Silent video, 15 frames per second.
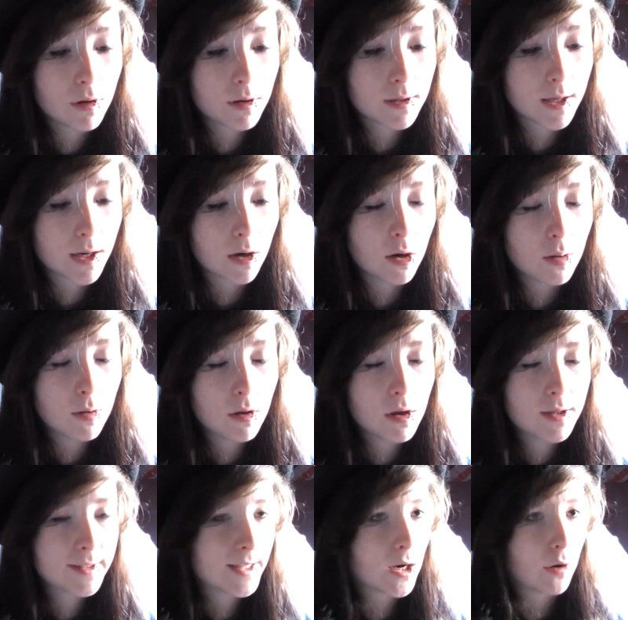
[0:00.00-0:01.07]

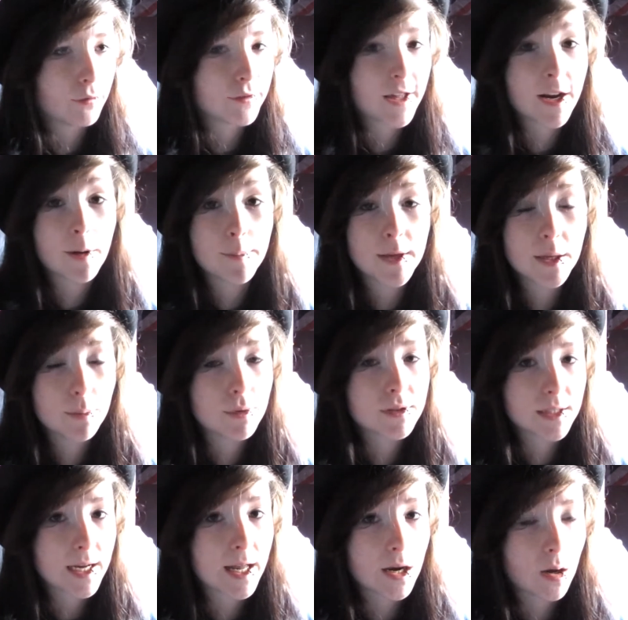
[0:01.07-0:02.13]
He
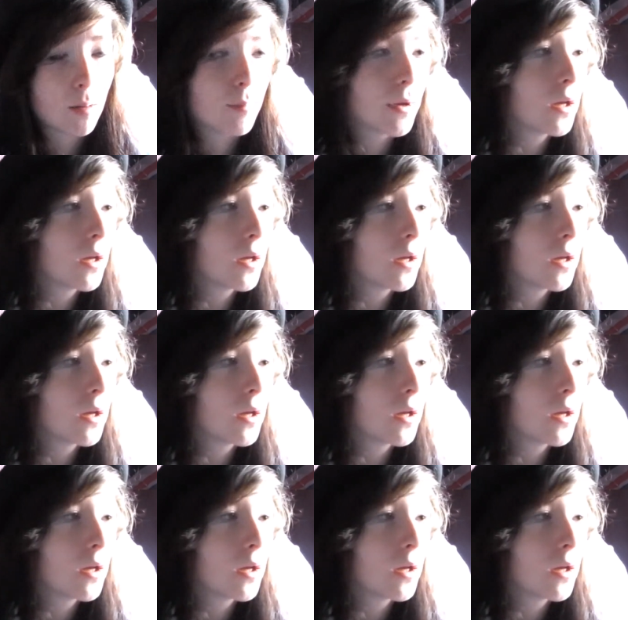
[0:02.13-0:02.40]
wouldn't get up.